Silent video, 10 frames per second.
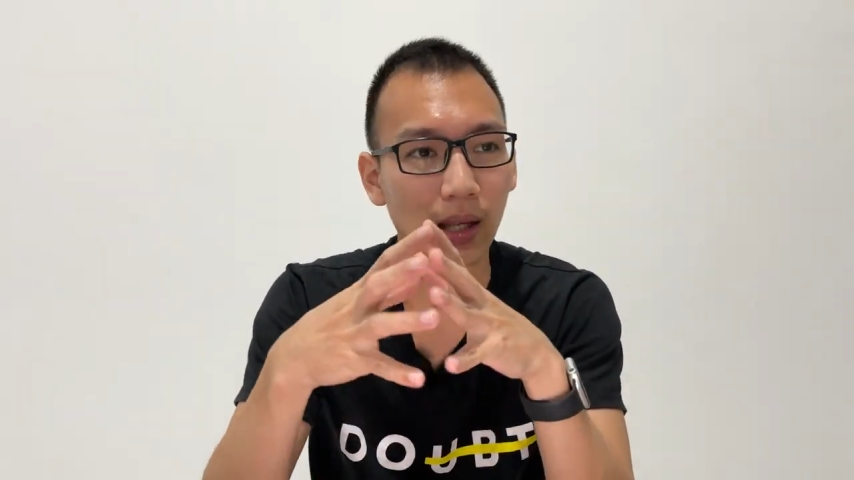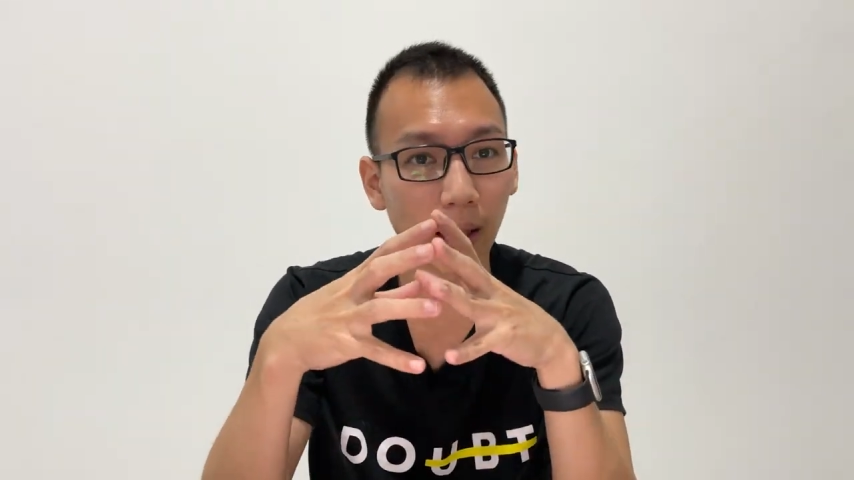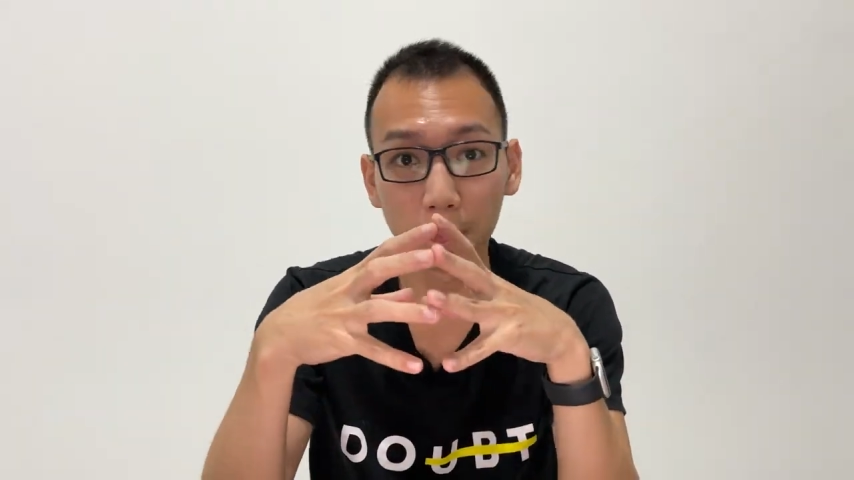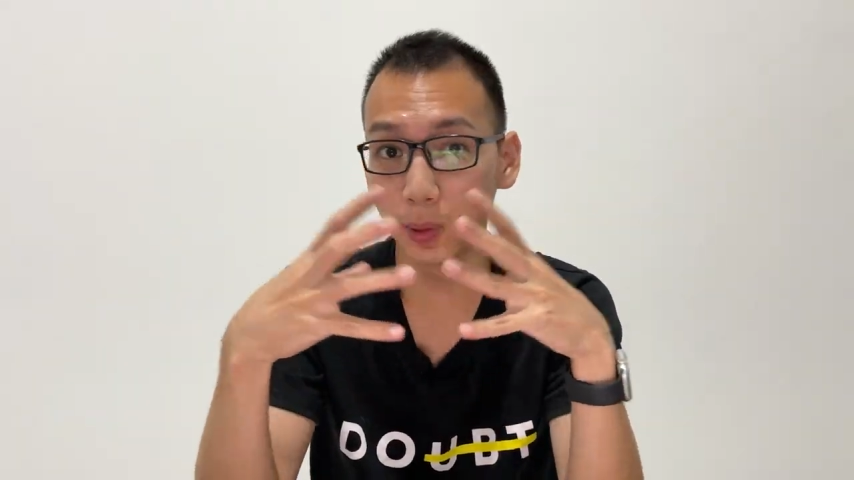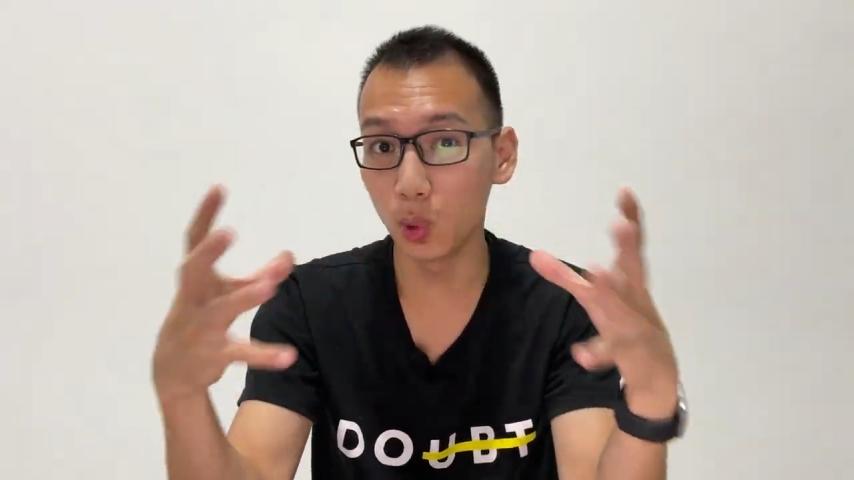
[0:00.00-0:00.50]

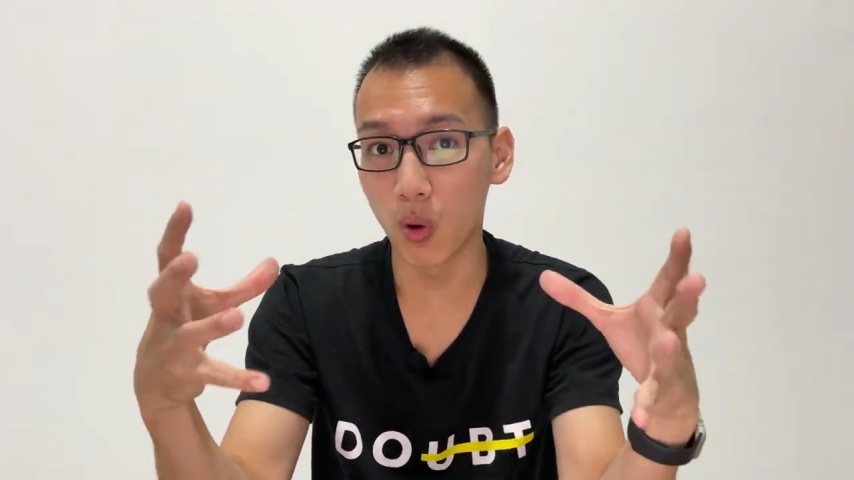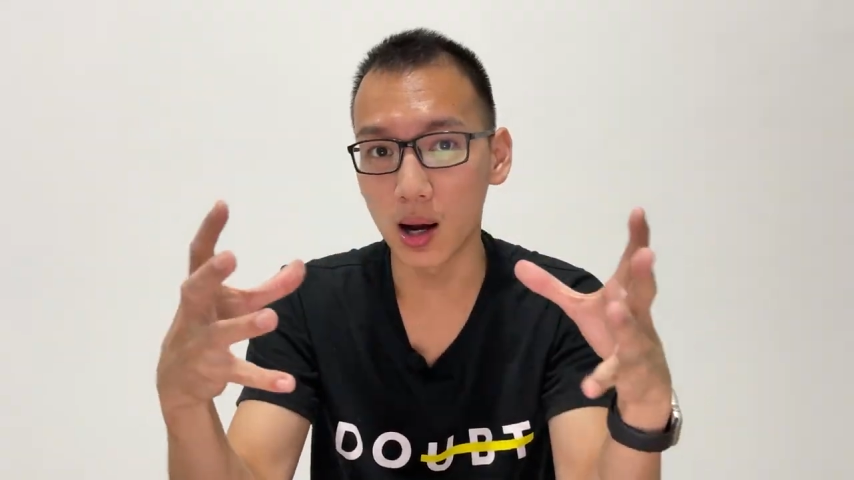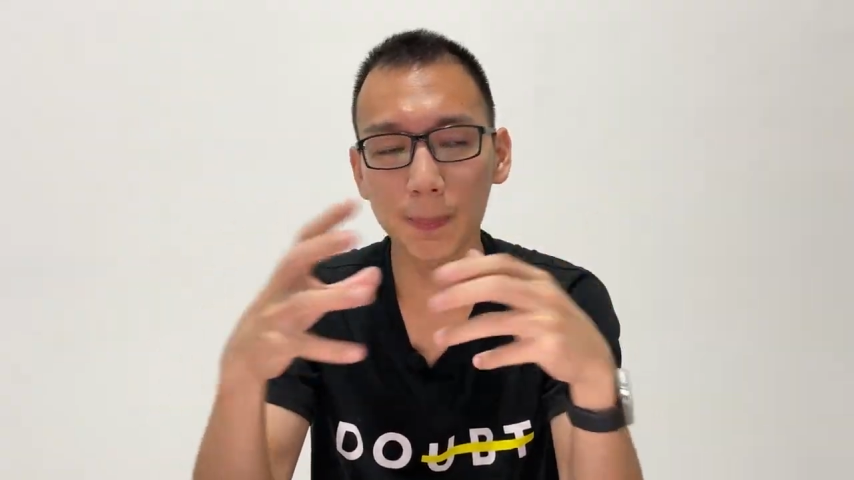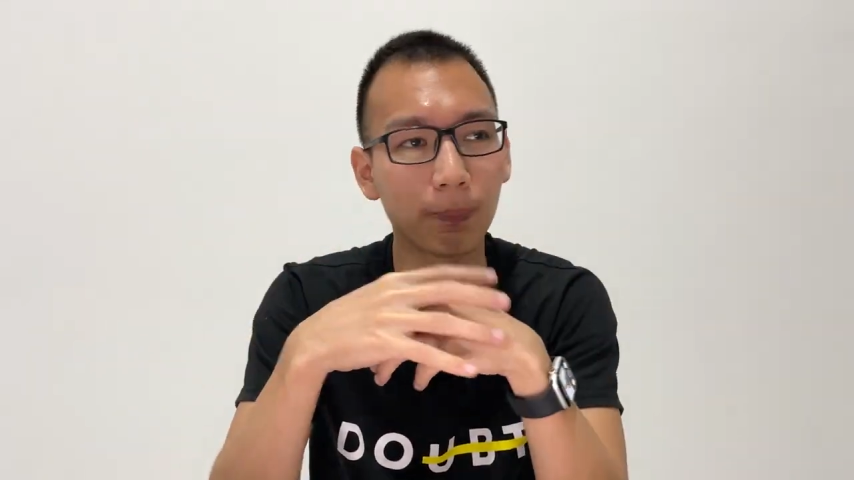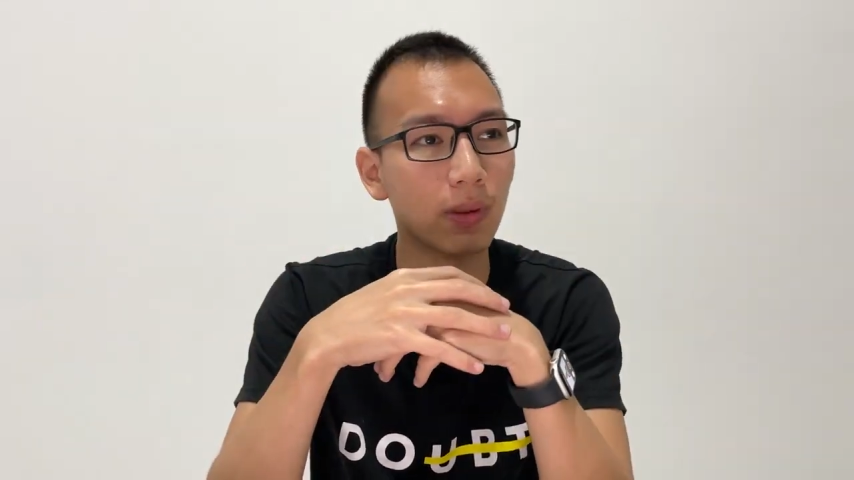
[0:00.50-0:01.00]
it blew
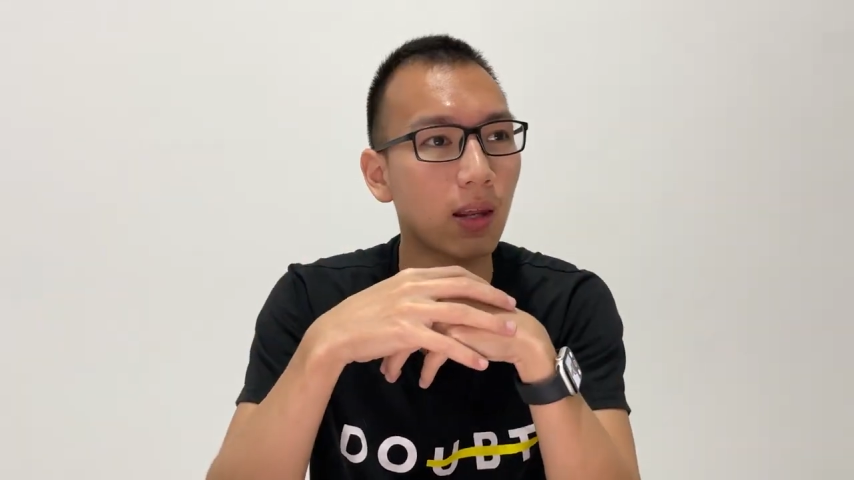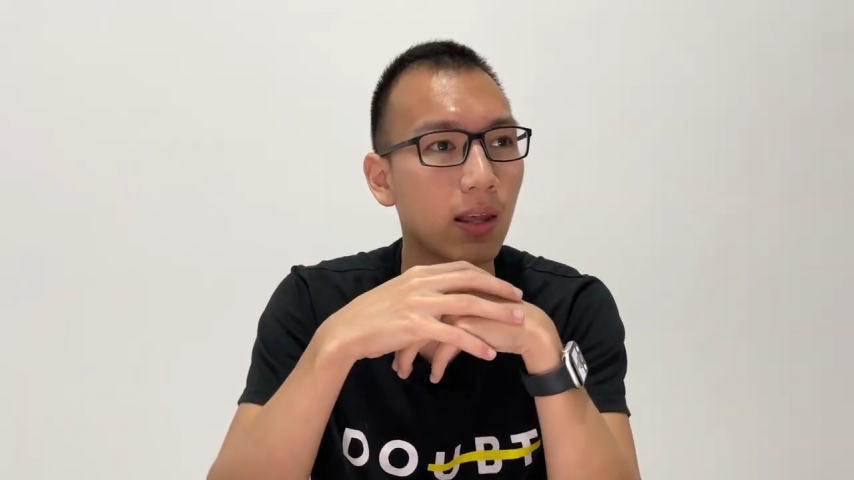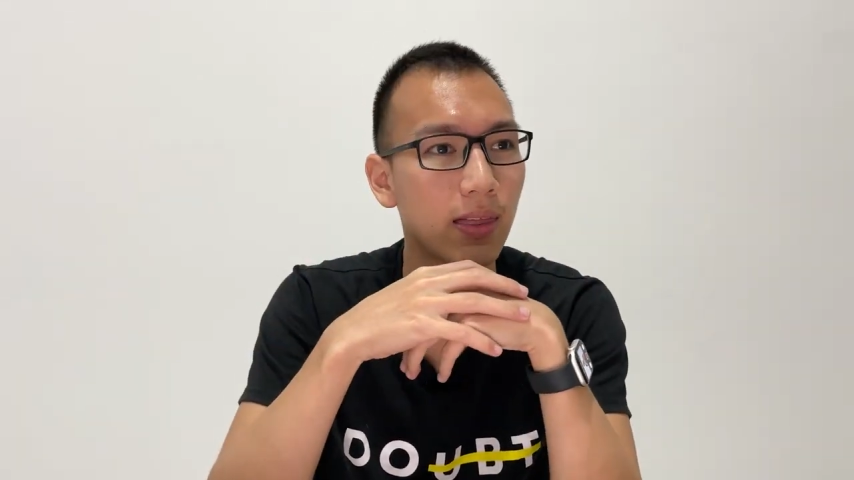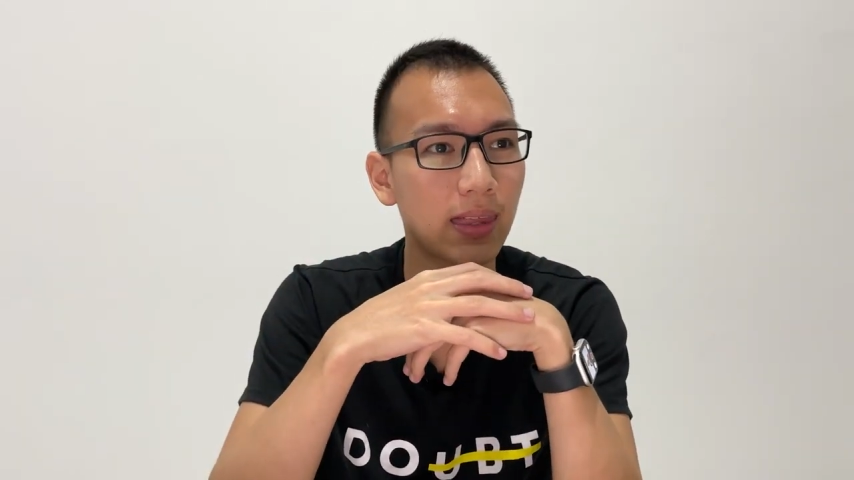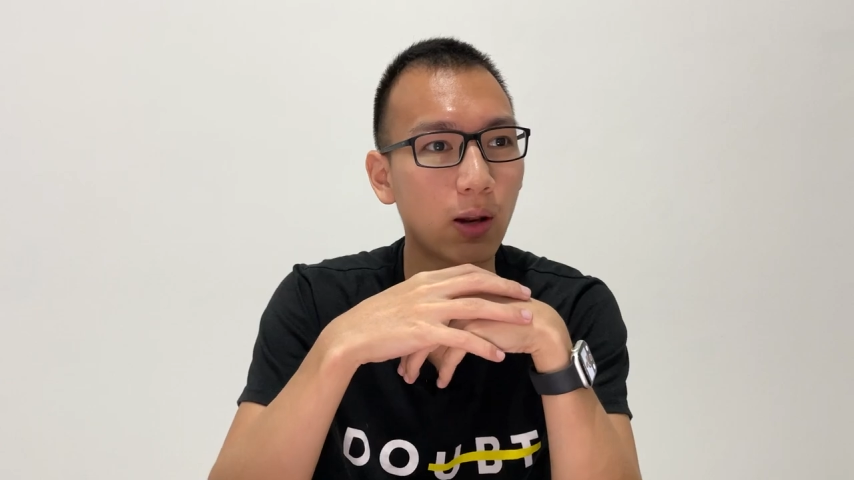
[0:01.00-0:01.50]
up.
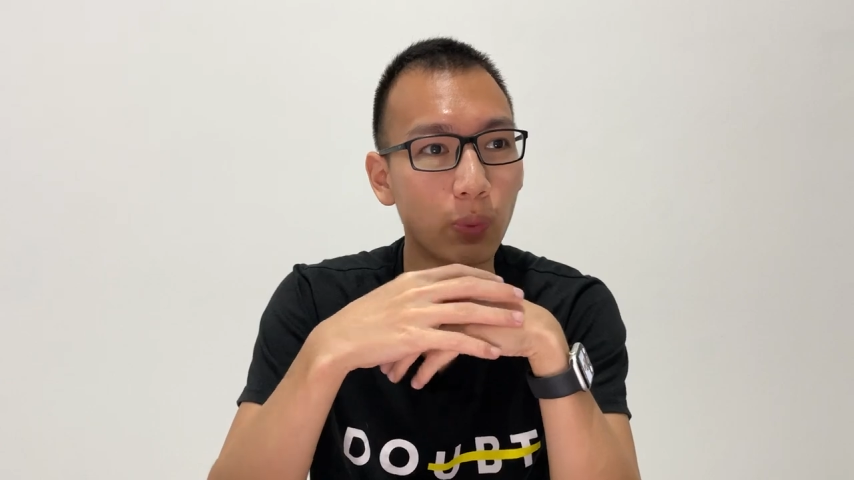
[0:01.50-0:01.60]
Then